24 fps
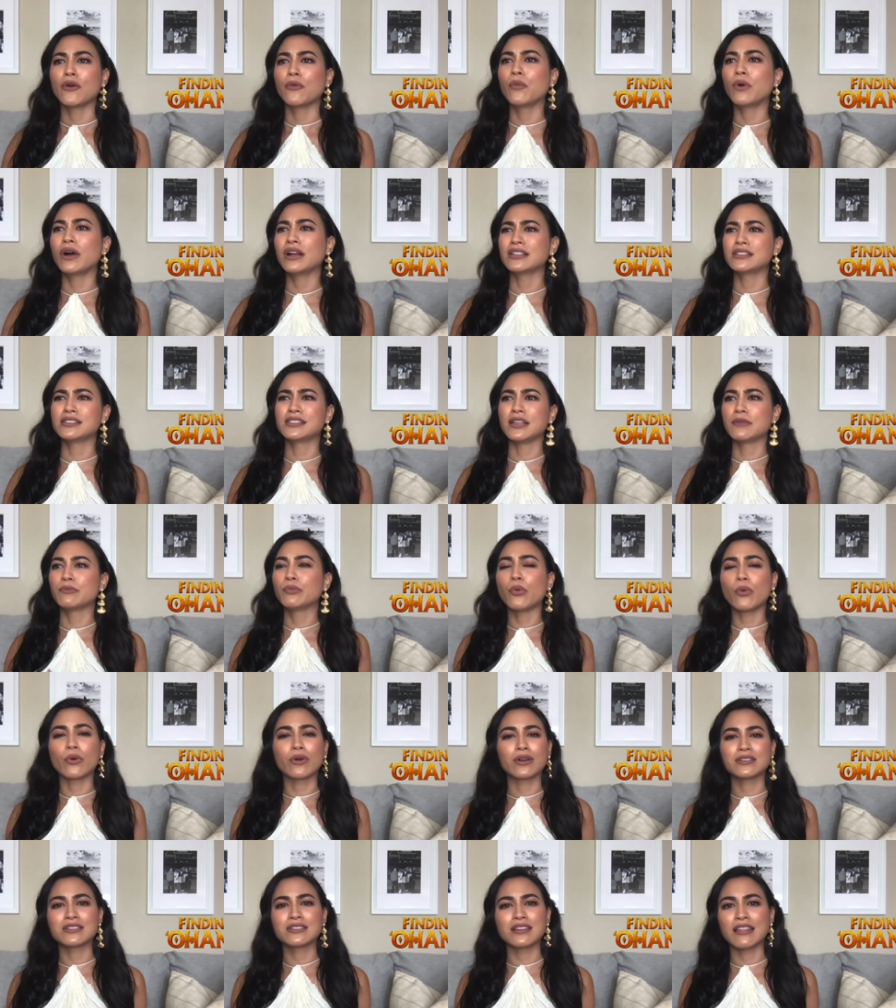what's
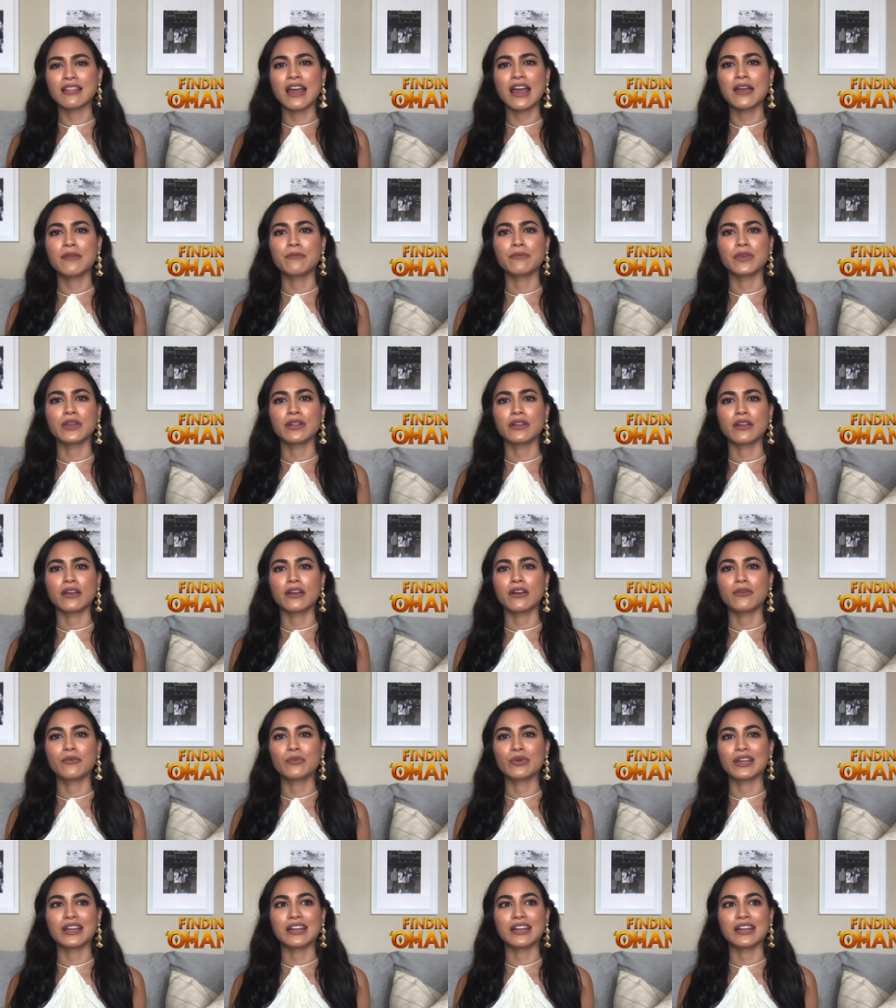important to them, you
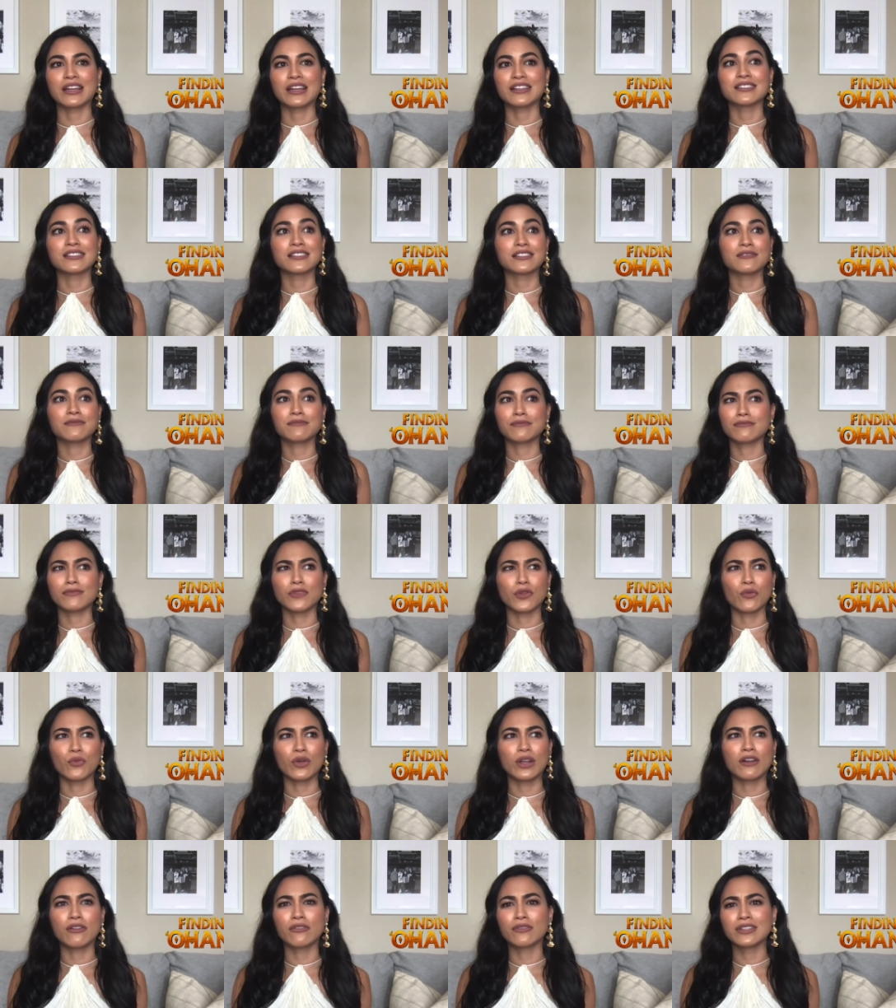know, because
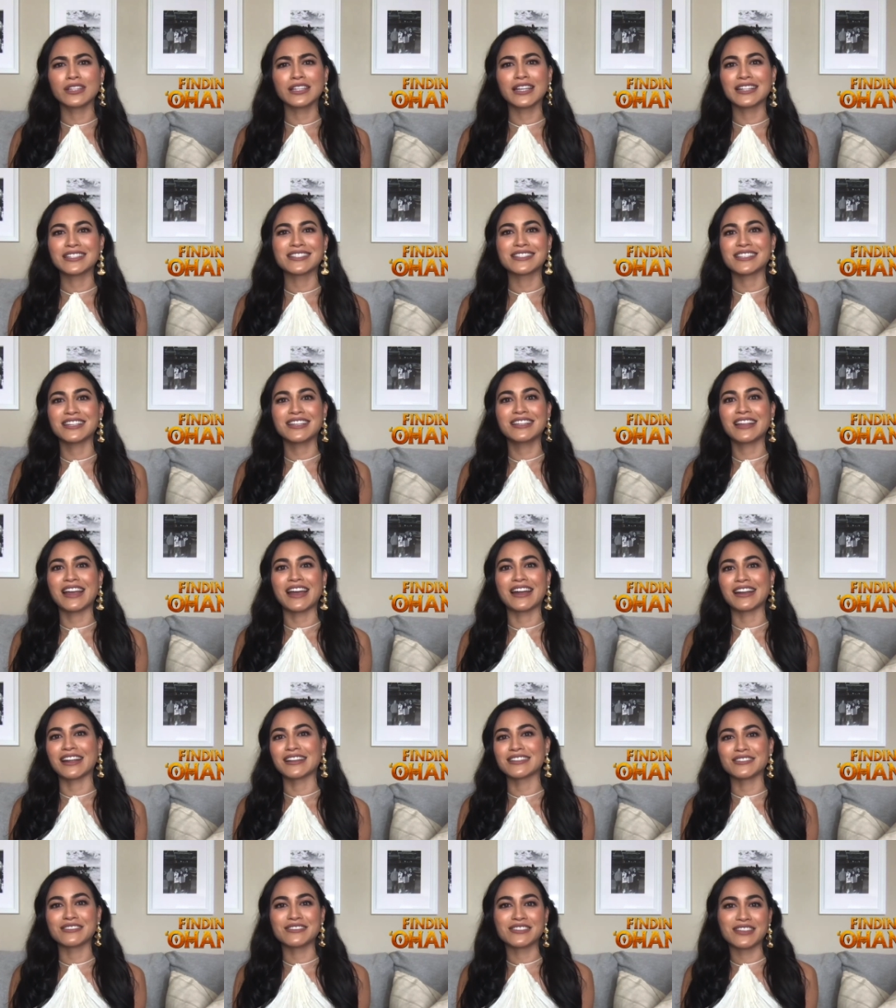we don't really get to see that,
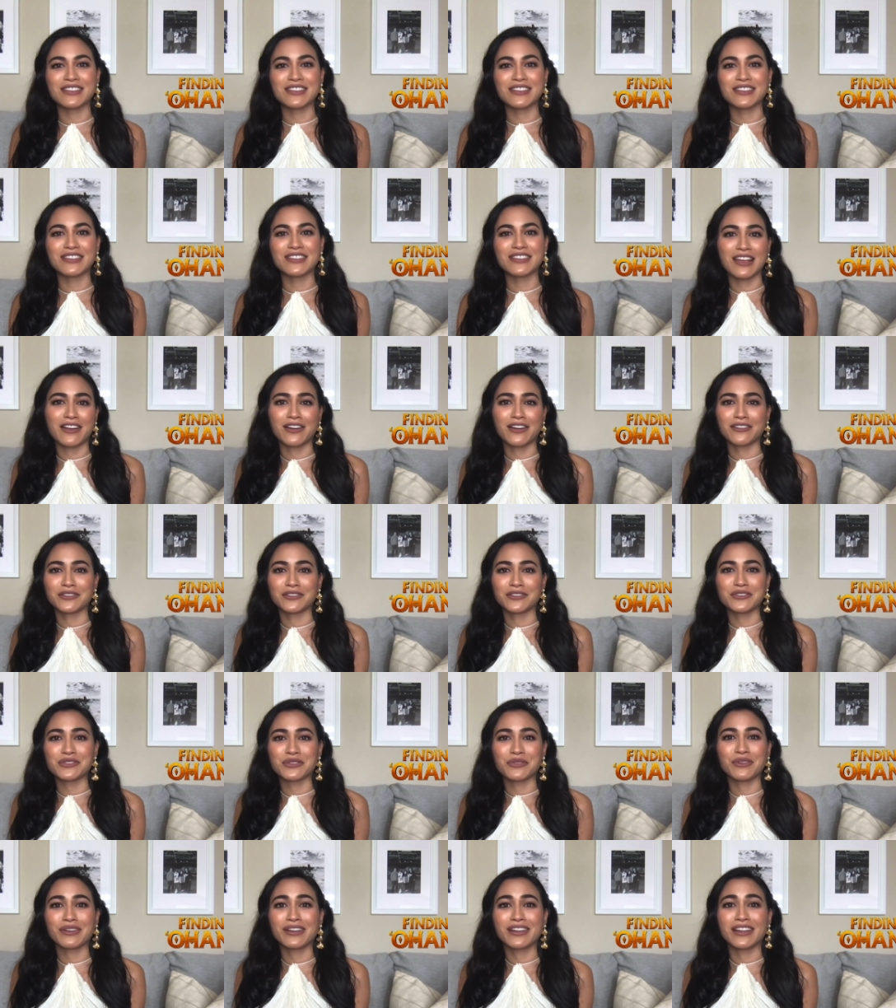as you say, on the
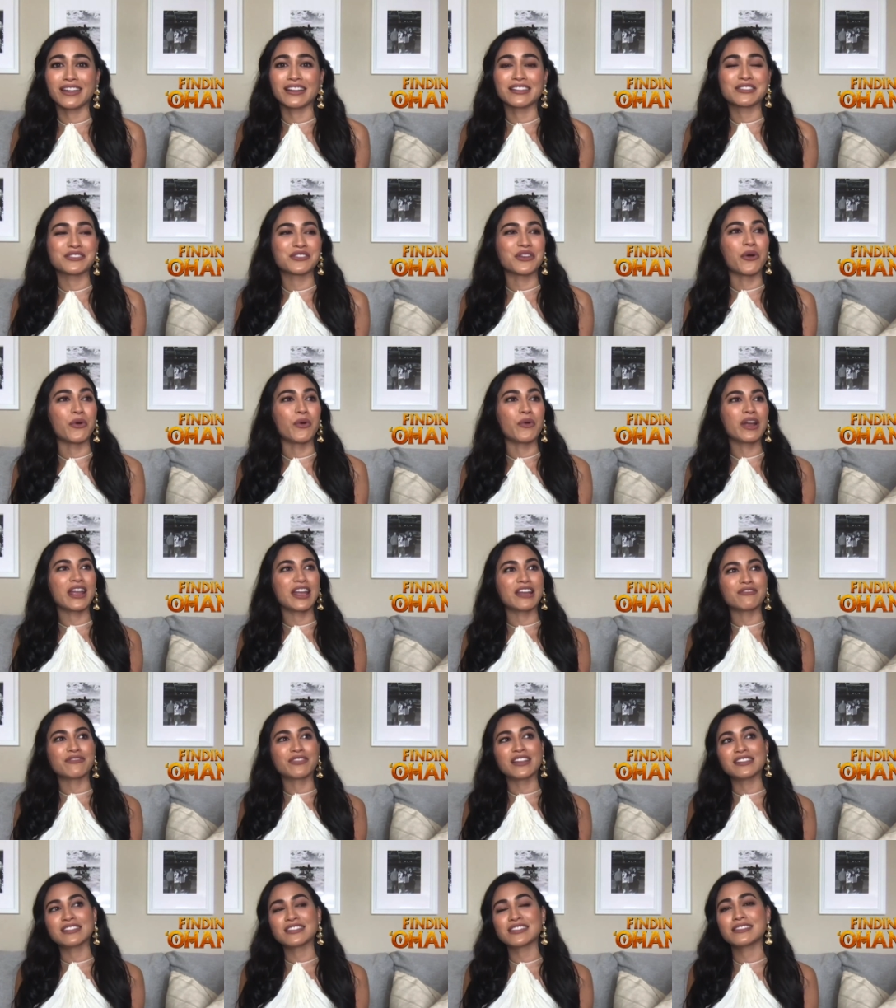screen. So if
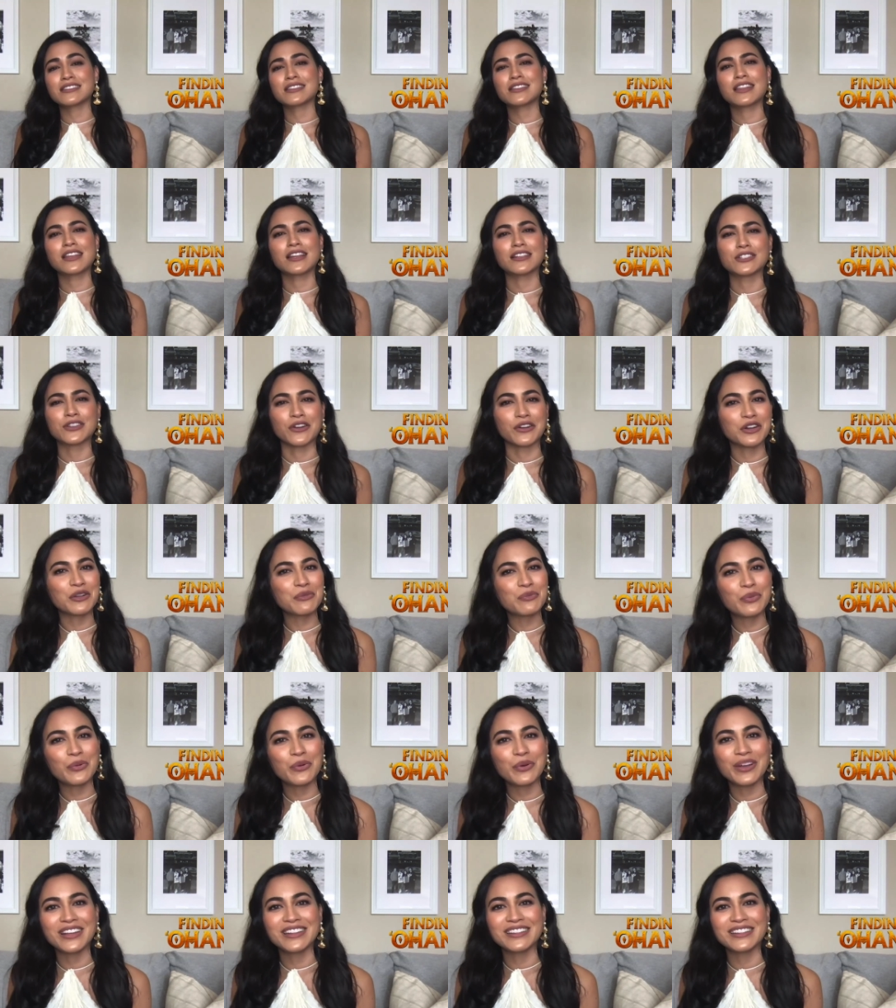this is the turning
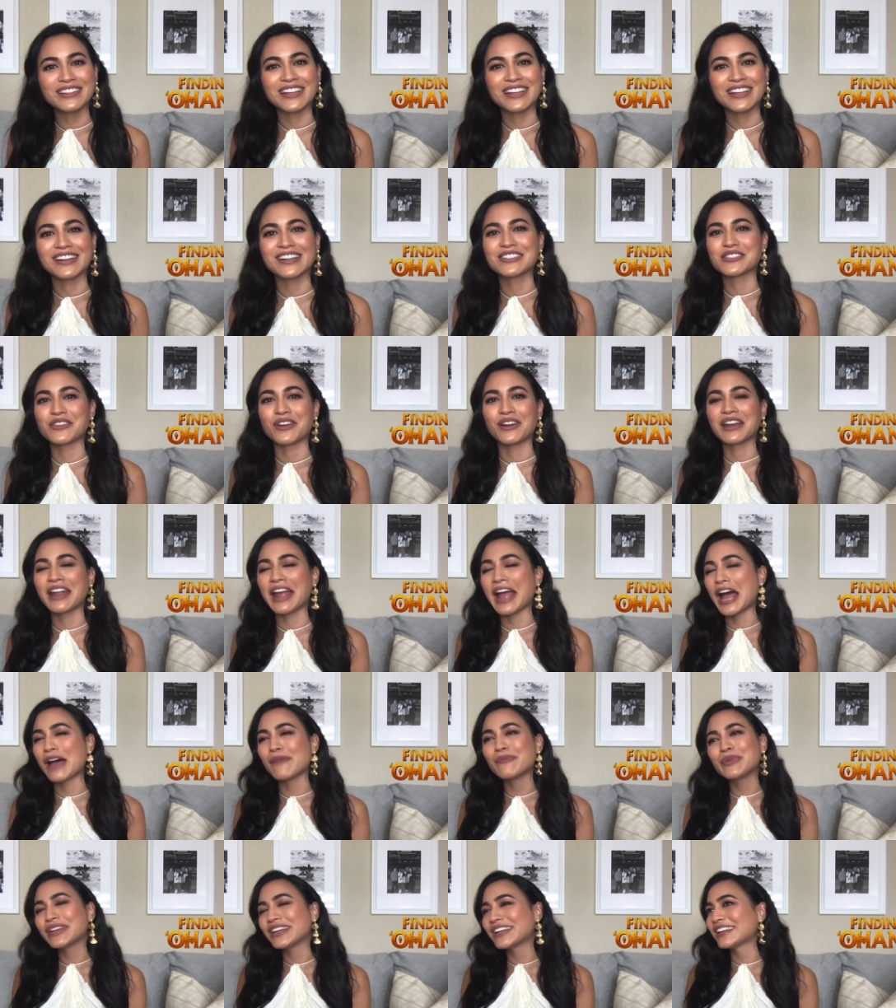point that it's starting to
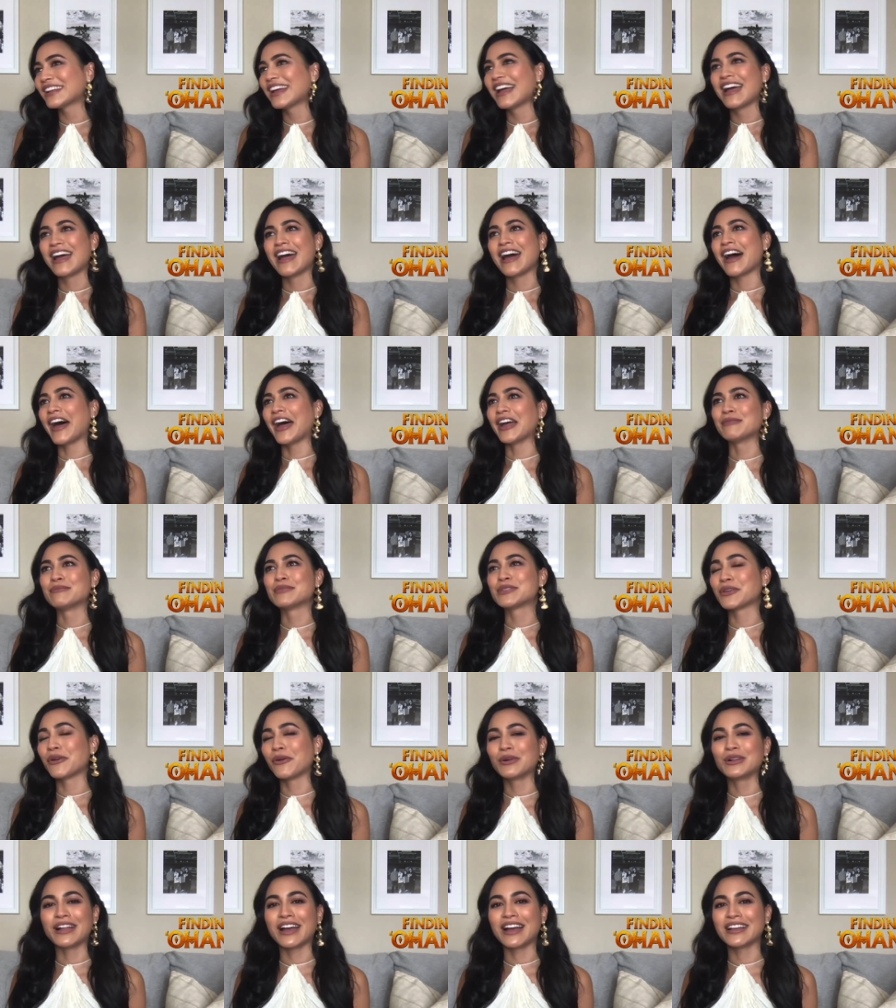happen, I'm
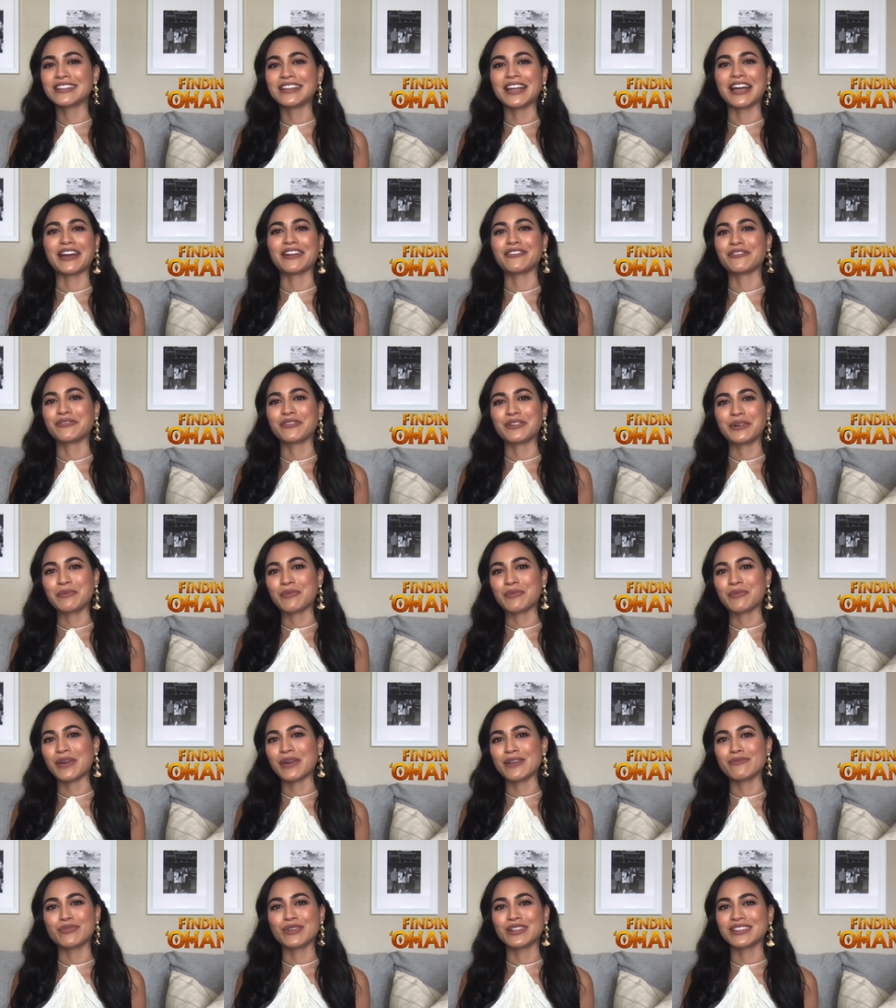so glad that we
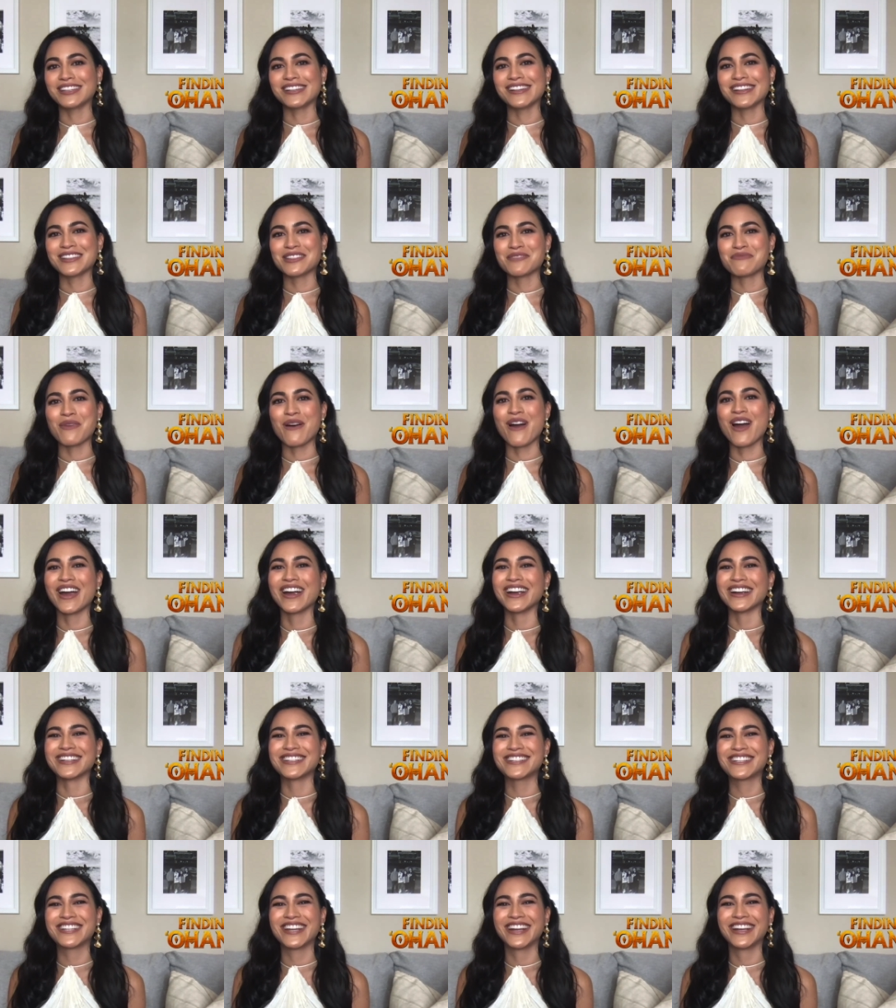might be leading the
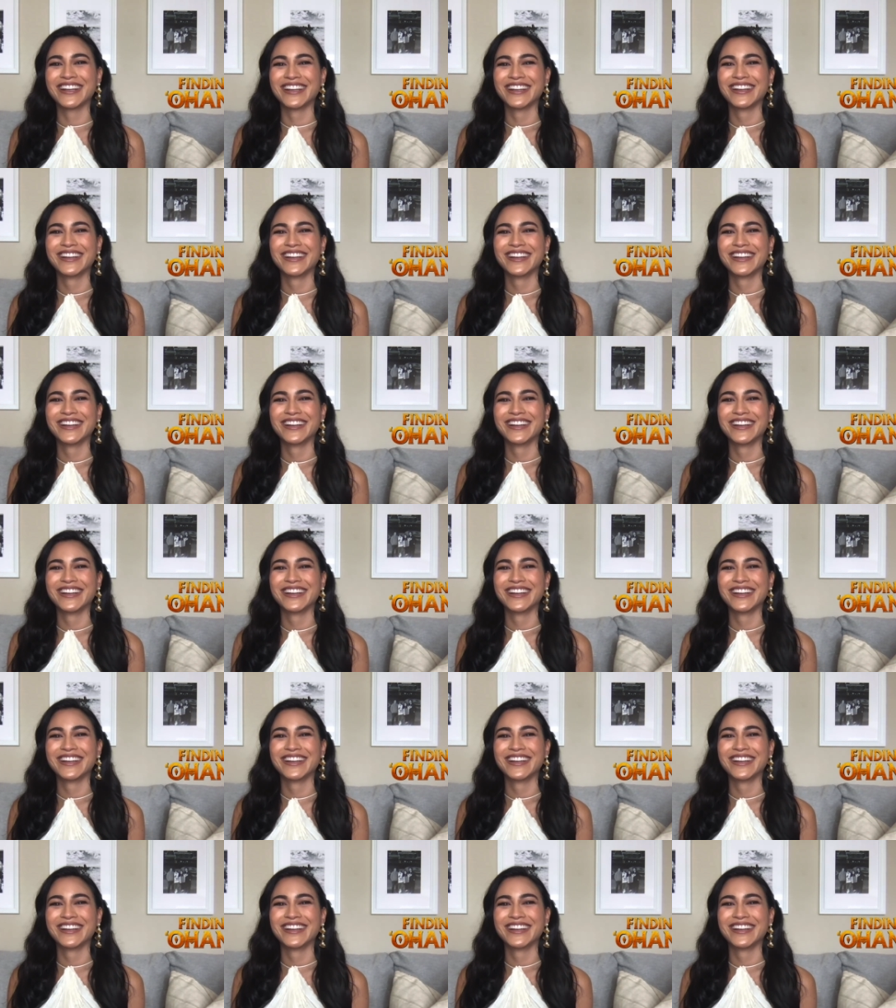march.